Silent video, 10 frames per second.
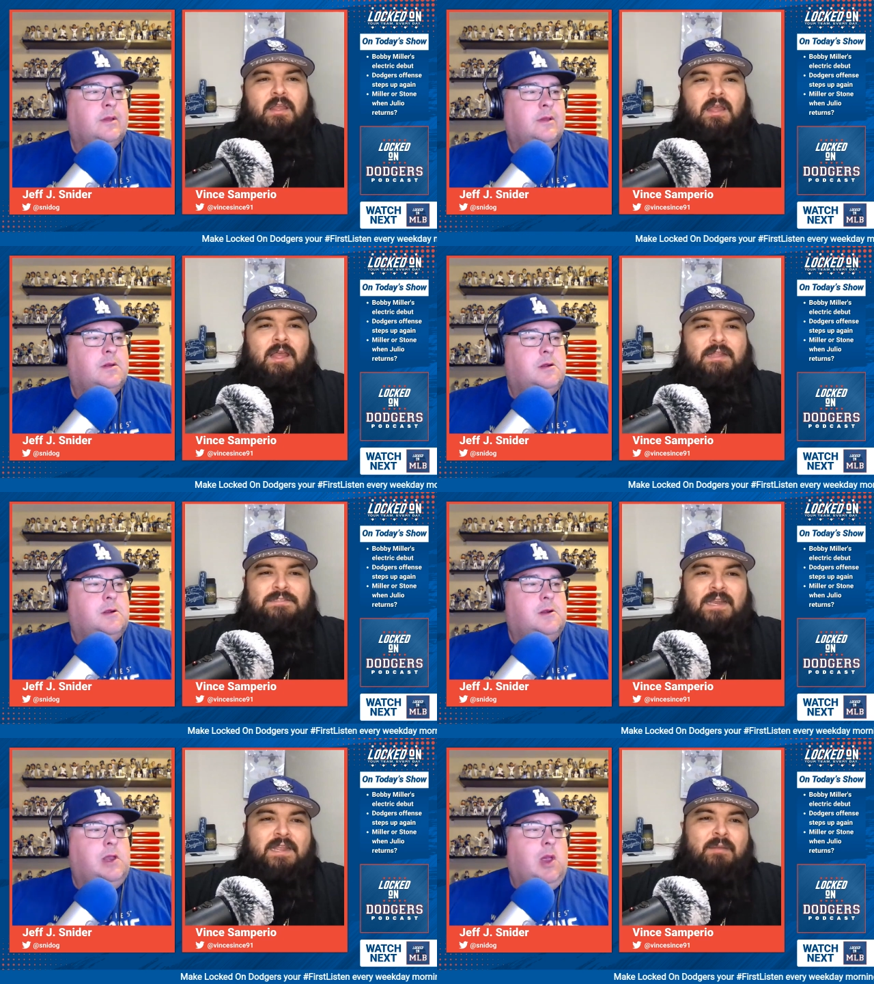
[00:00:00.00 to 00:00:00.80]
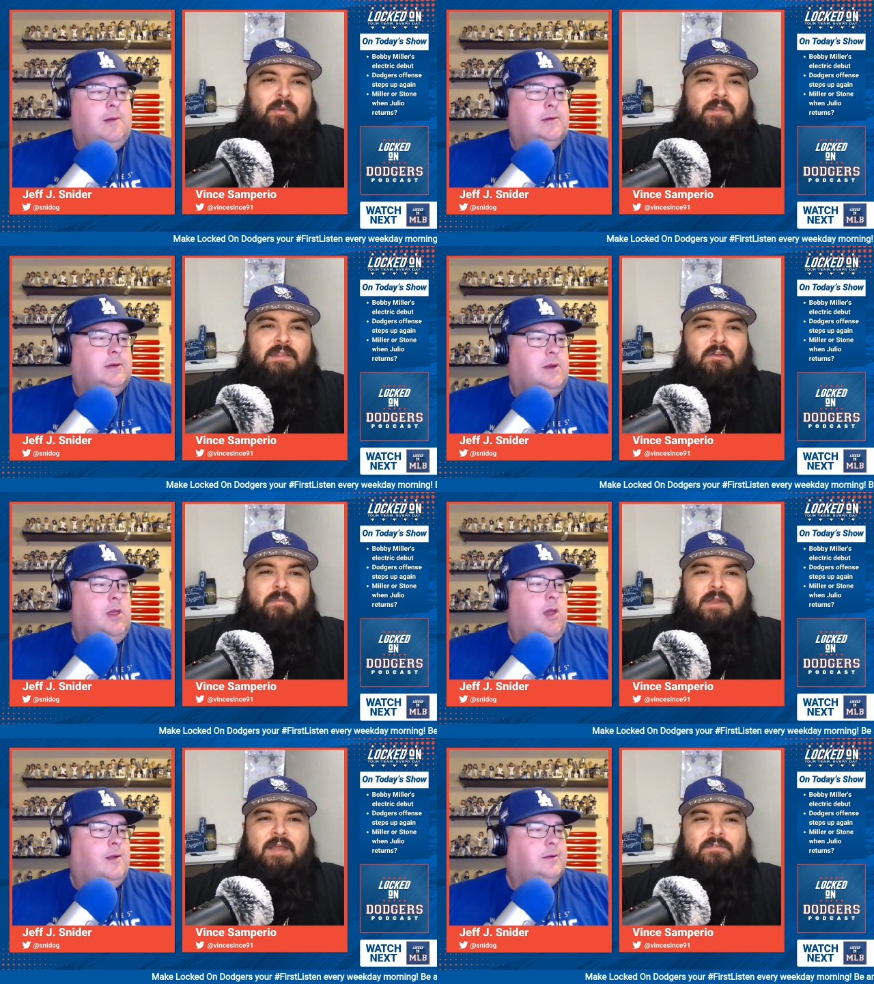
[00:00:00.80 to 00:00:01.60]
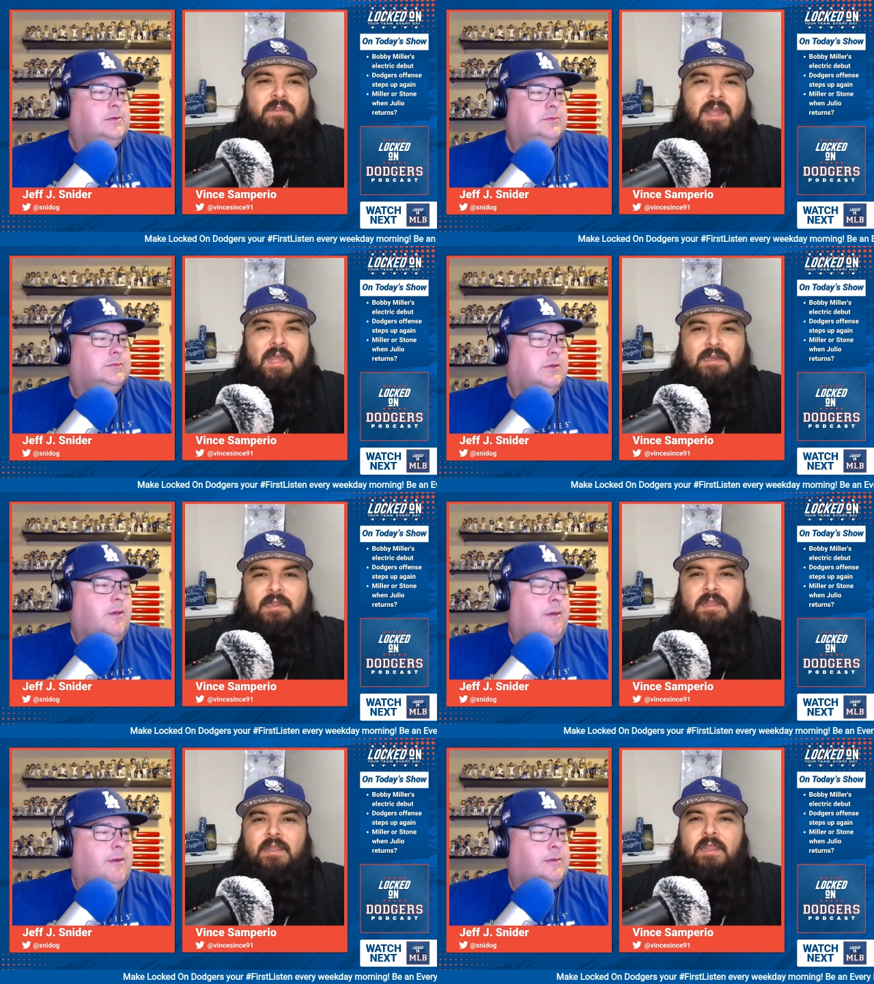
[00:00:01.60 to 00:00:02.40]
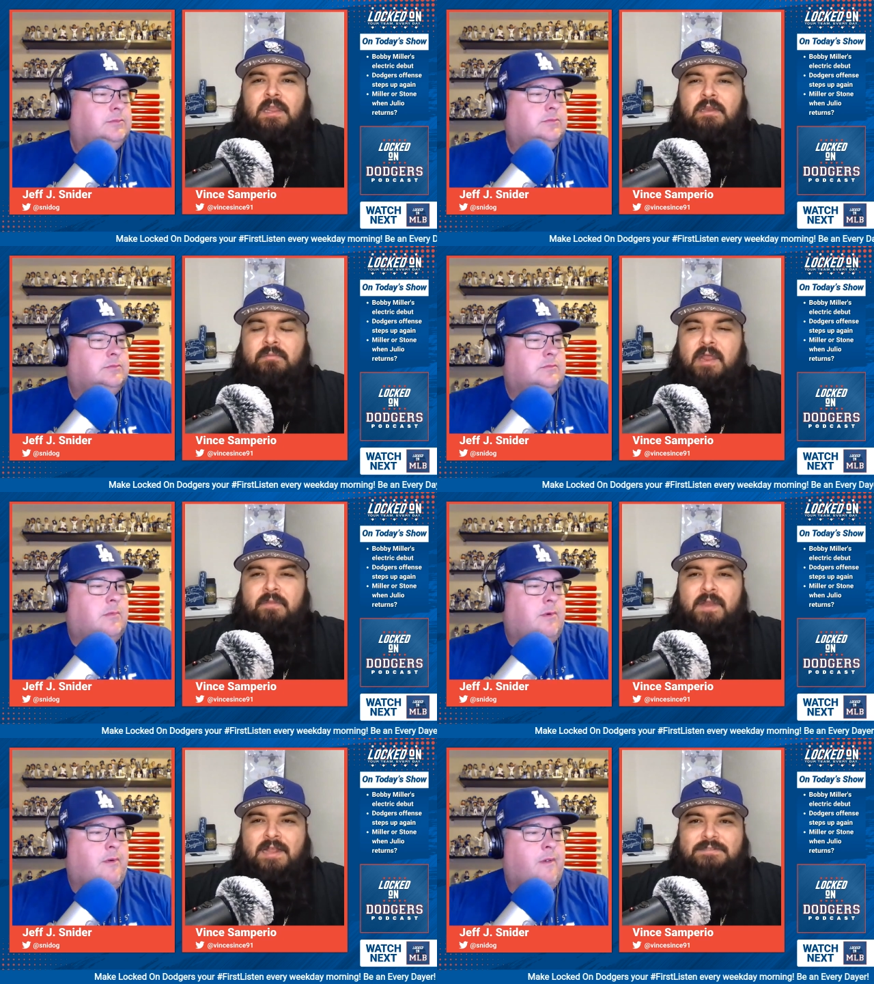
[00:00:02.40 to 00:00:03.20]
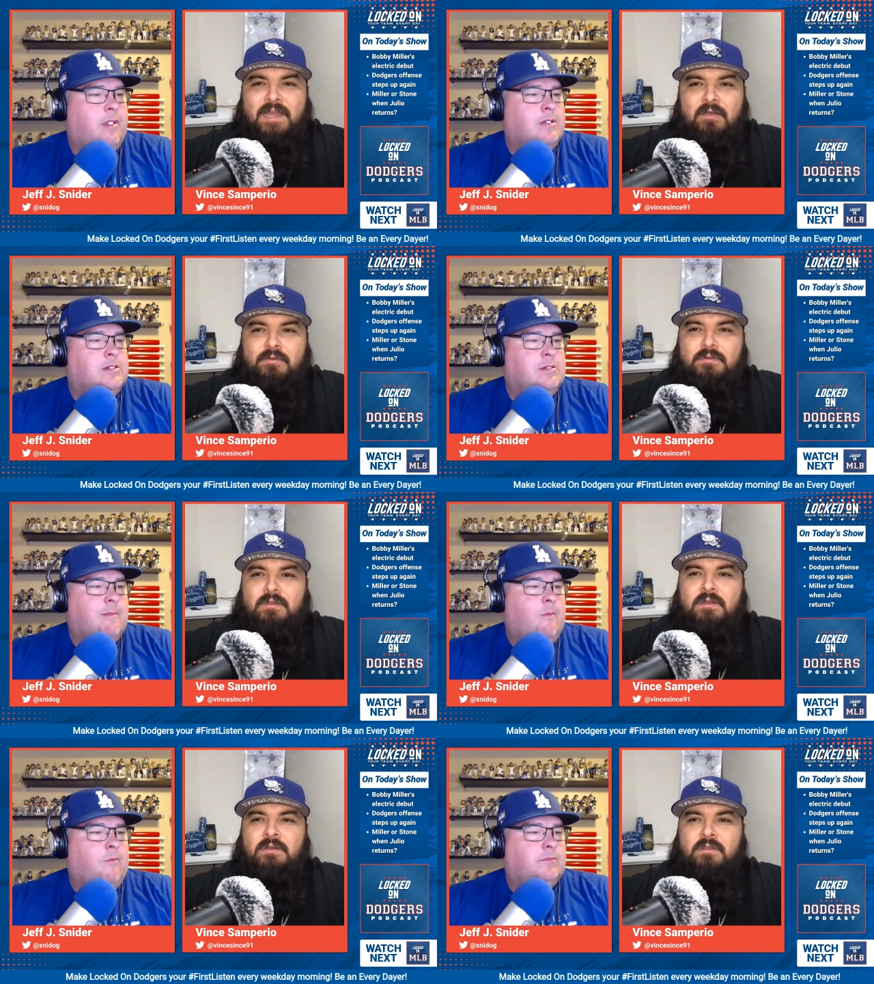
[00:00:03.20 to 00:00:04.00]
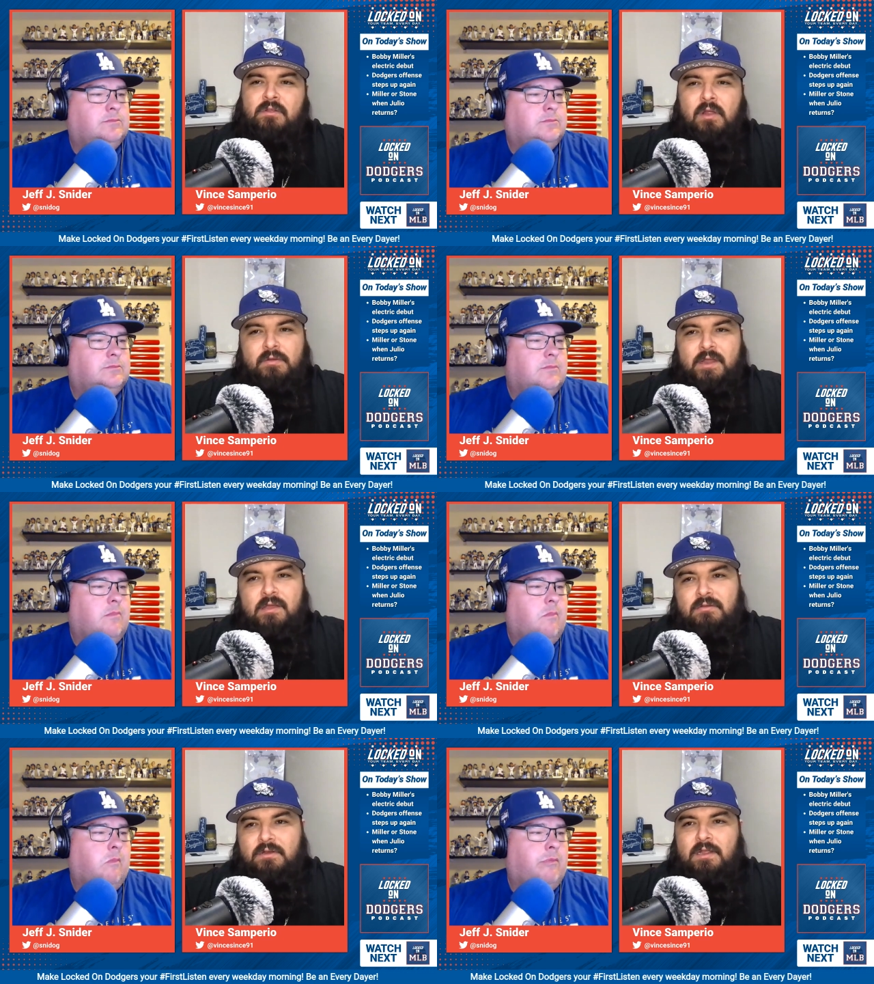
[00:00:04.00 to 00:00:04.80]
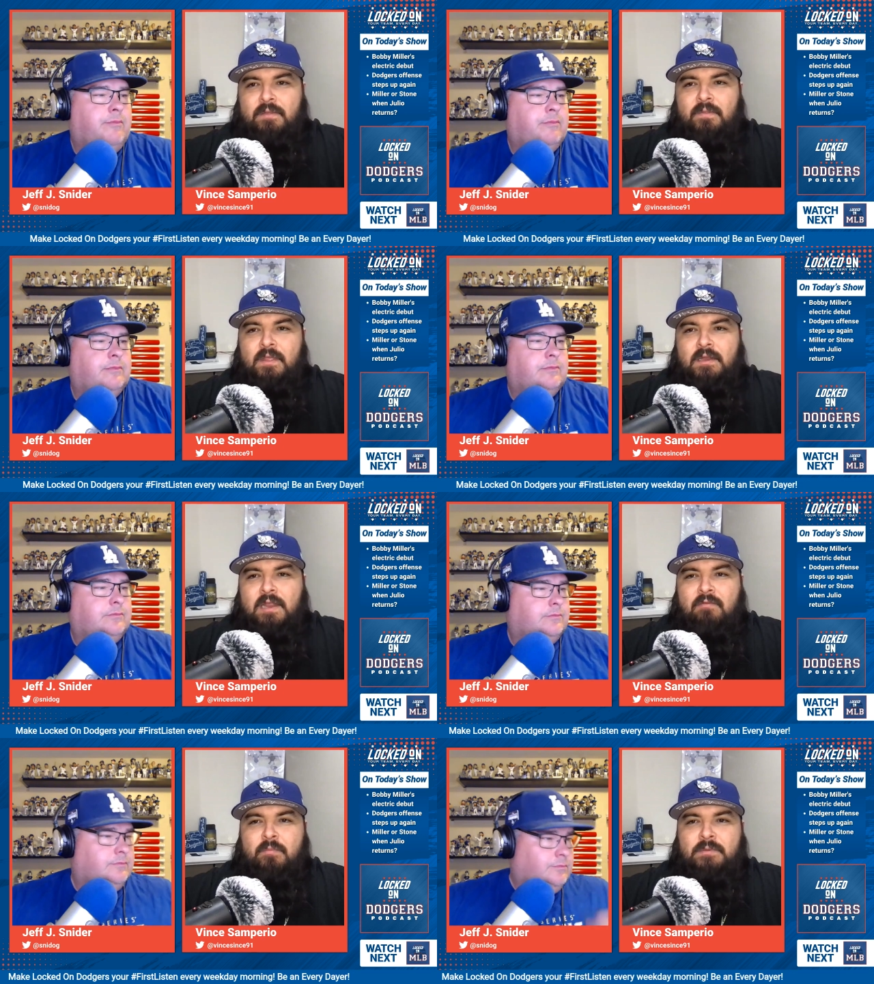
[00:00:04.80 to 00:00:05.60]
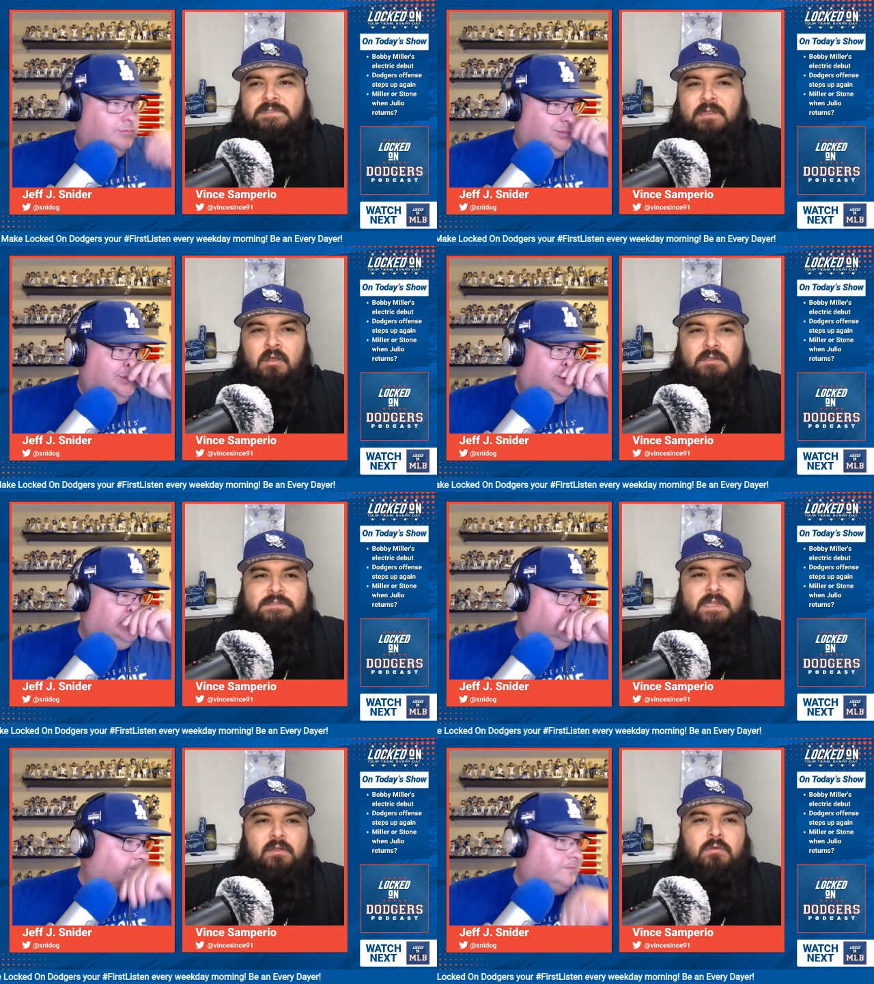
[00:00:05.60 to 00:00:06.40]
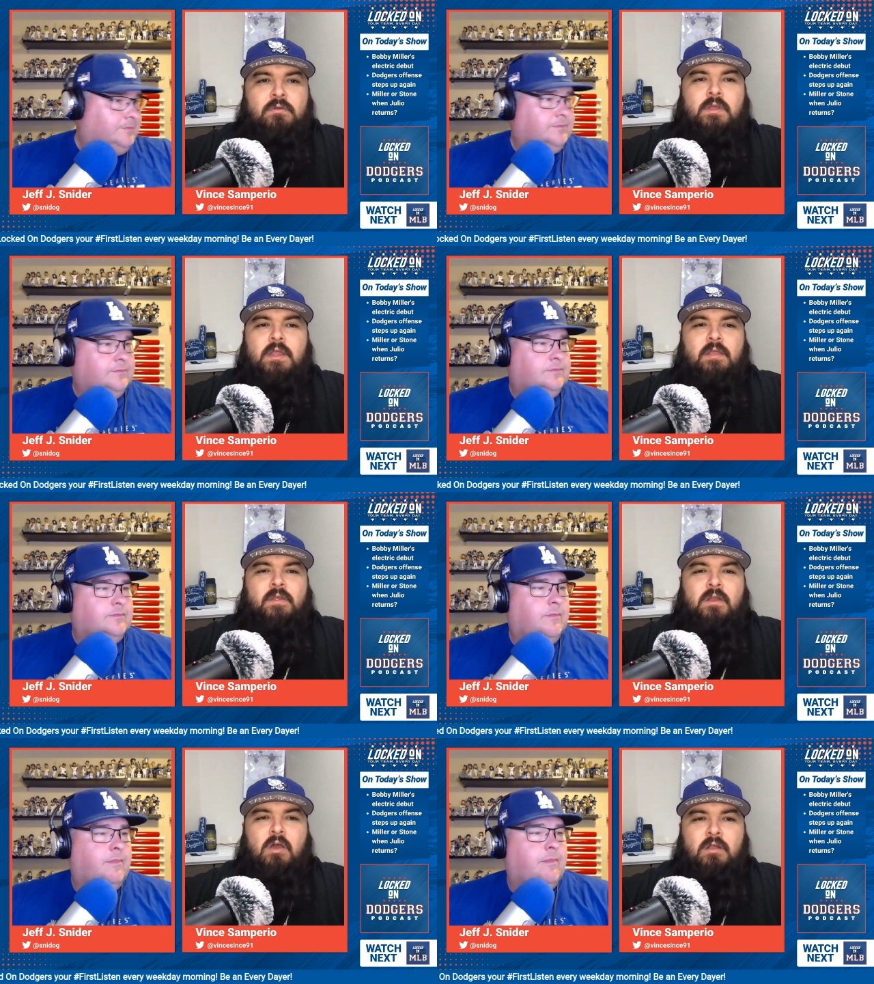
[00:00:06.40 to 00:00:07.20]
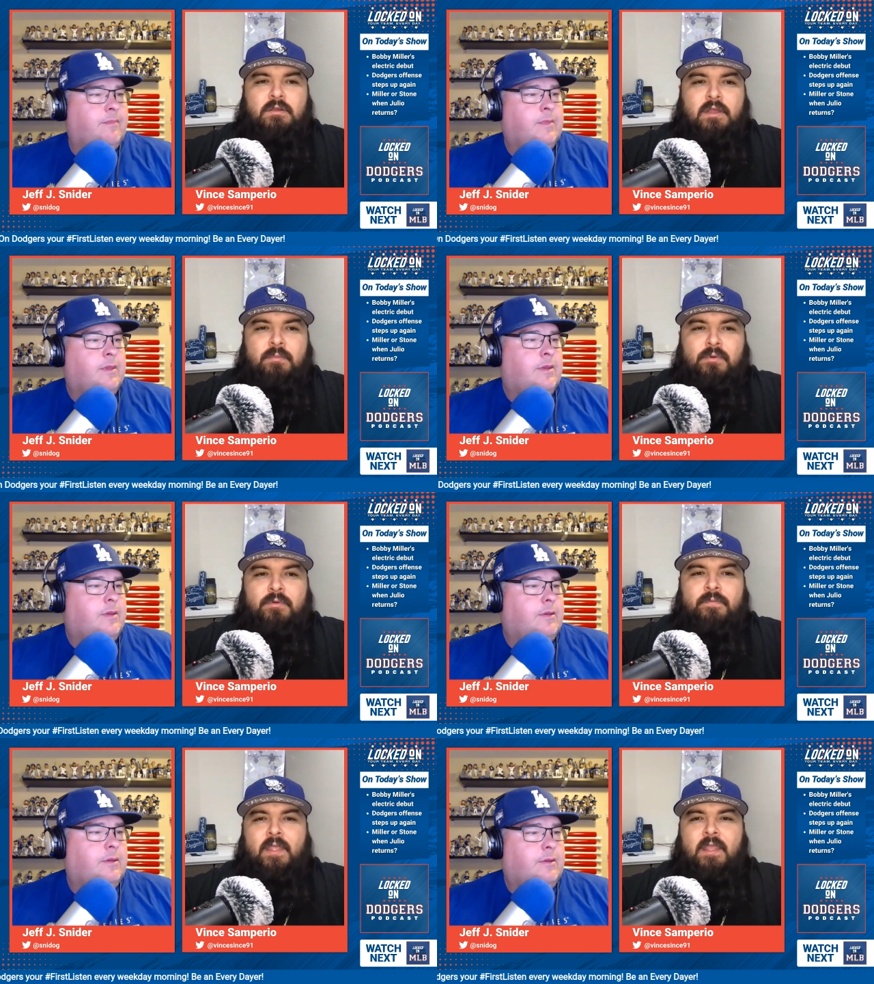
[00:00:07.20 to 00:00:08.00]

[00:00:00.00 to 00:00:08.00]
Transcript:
Speaker 1: Uh, he said he could breathe a little bit after that. He ended up getting the next out on another ground out, and then gave up a hard single, then a hard double.